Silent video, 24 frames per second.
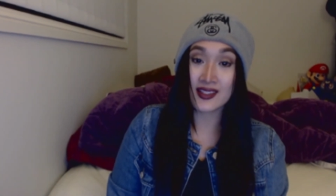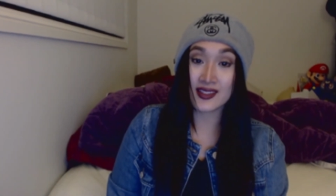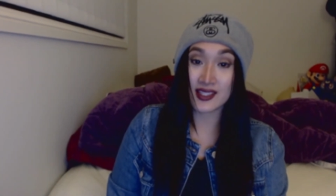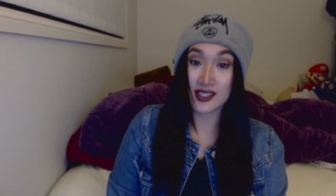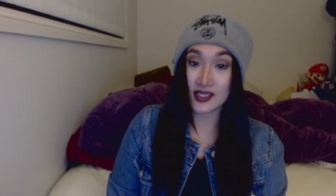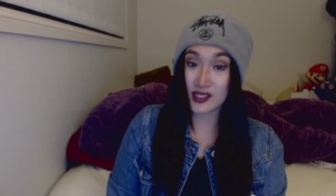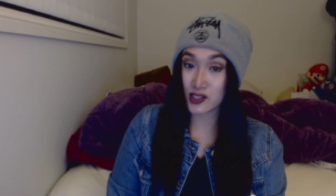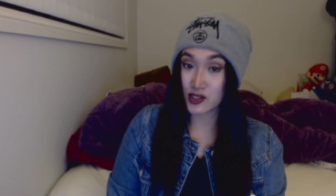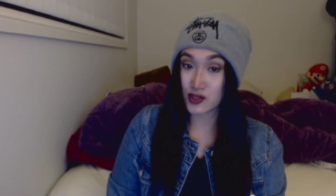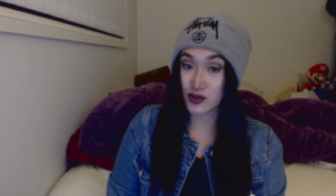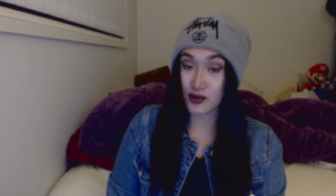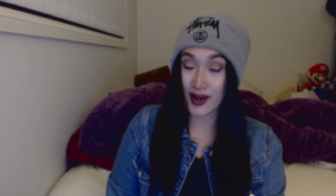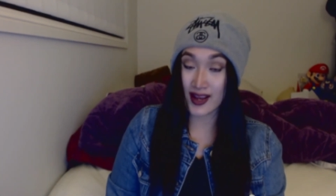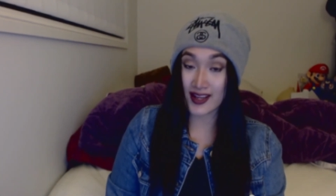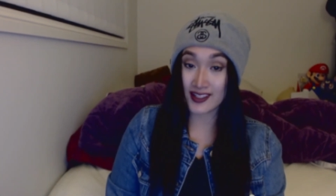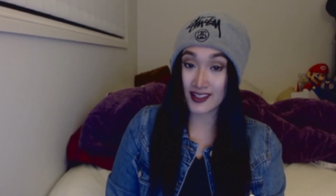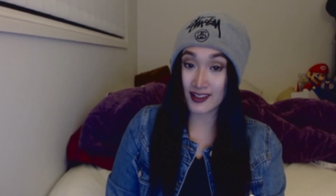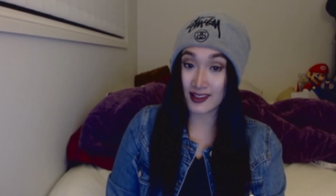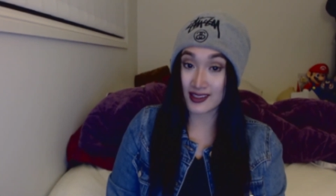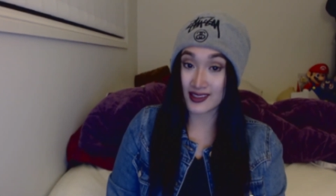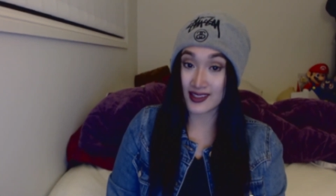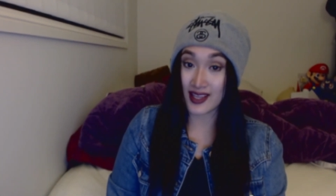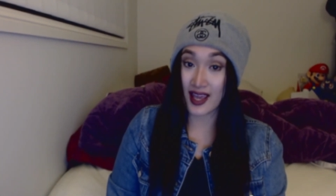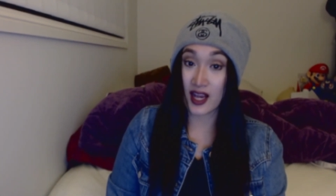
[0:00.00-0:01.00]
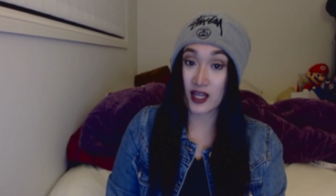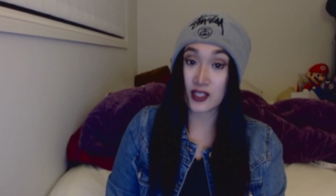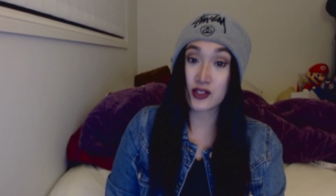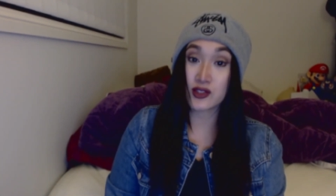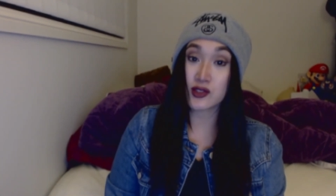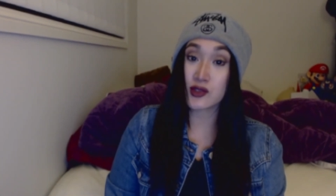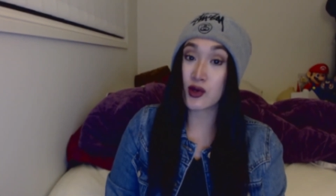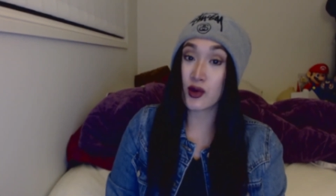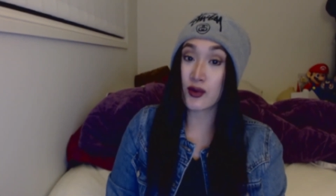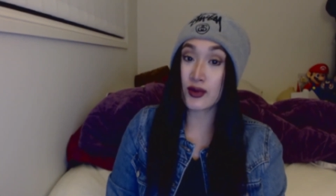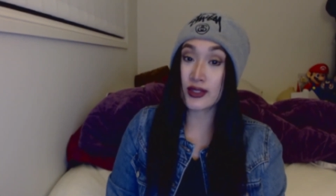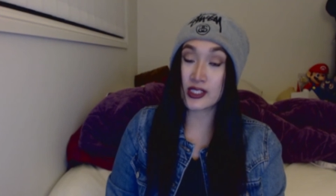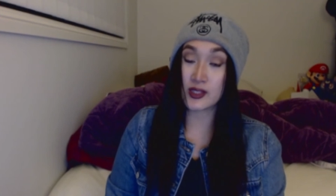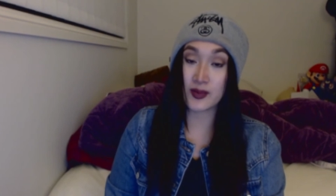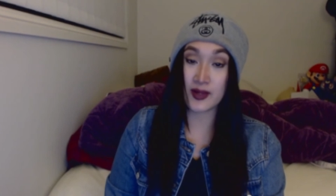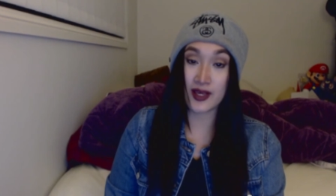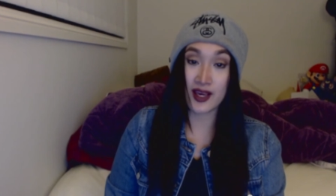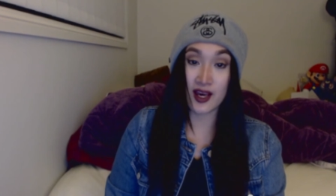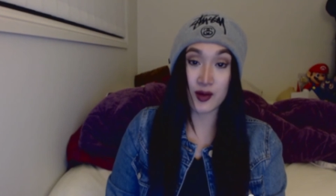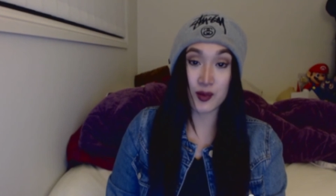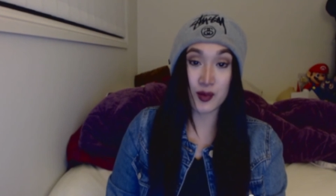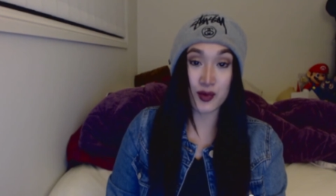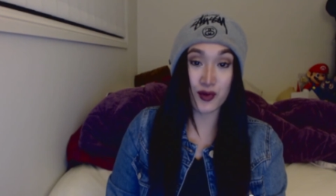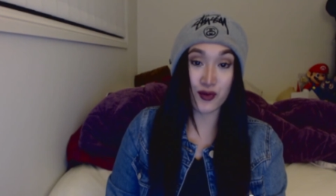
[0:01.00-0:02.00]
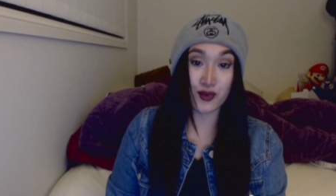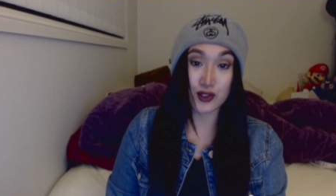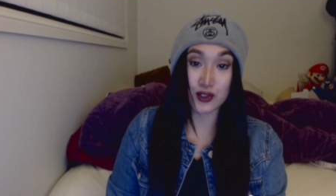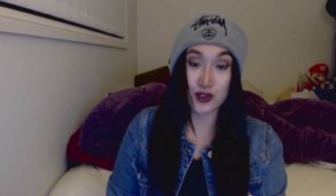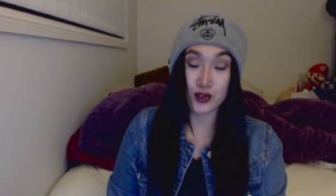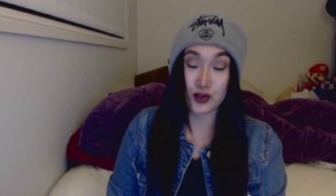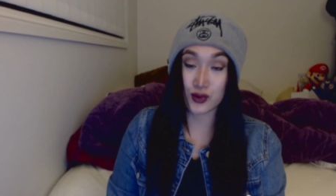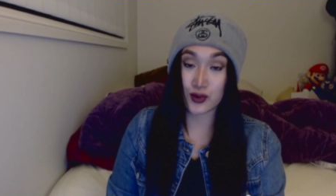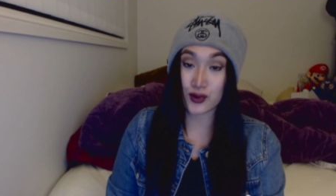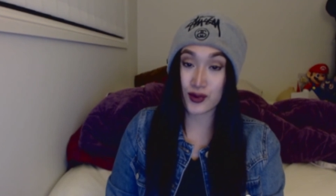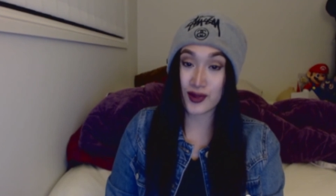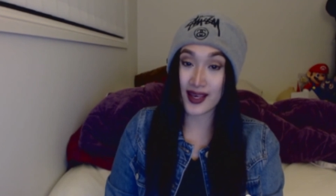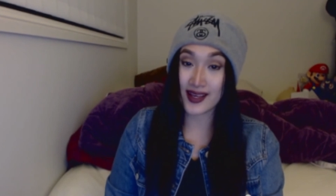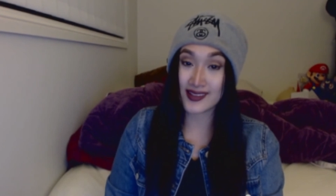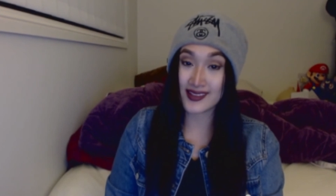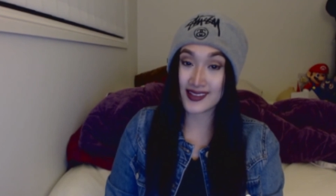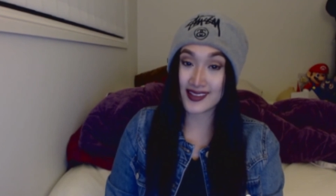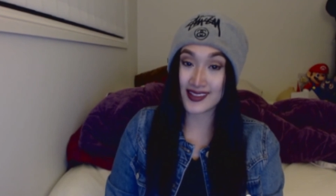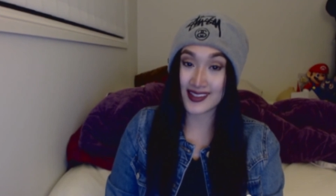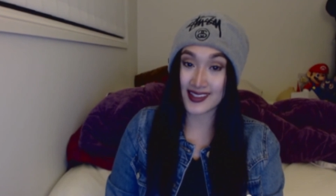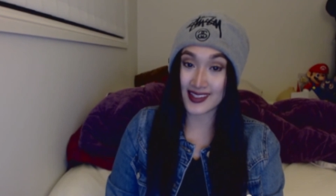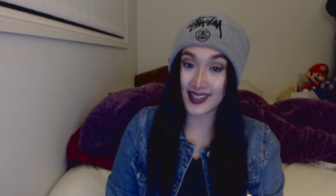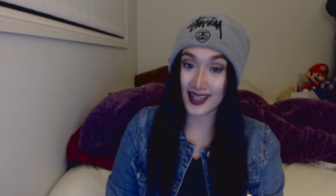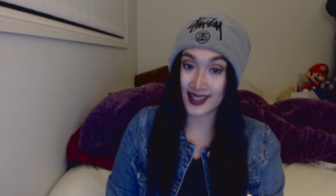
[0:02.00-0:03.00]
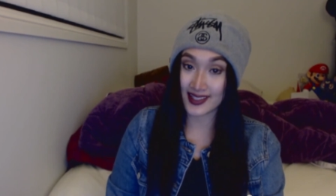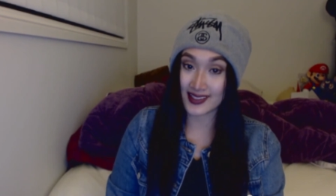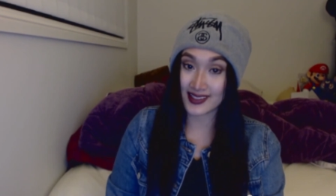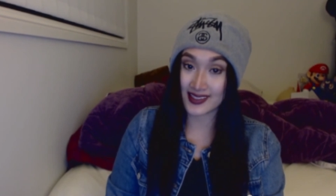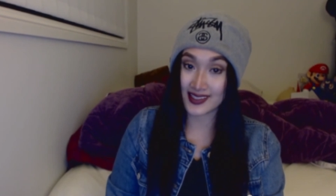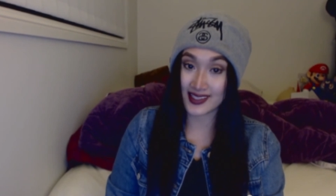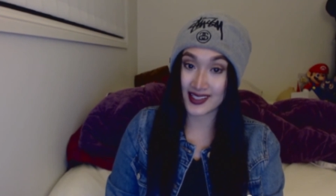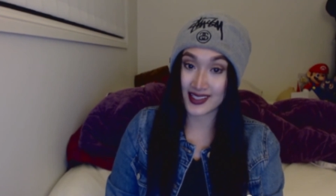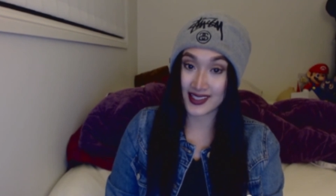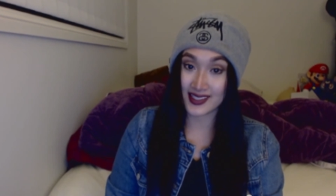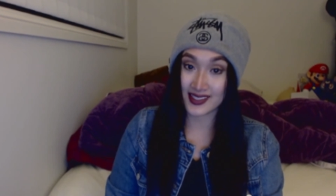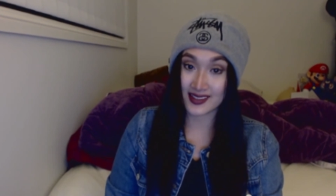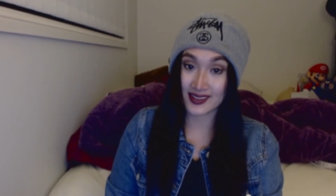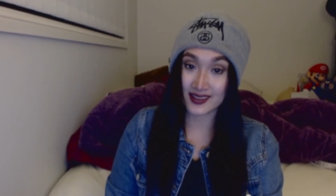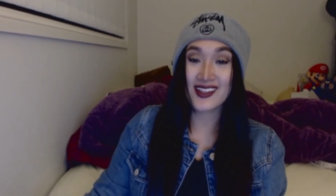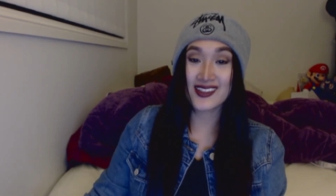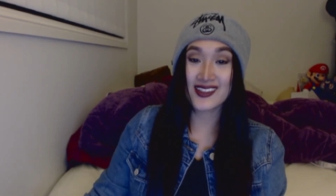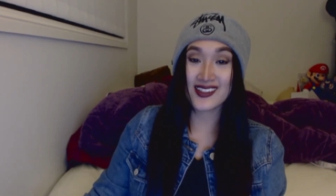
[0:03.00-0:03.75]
Death Stranding is actually going to be out before 2019.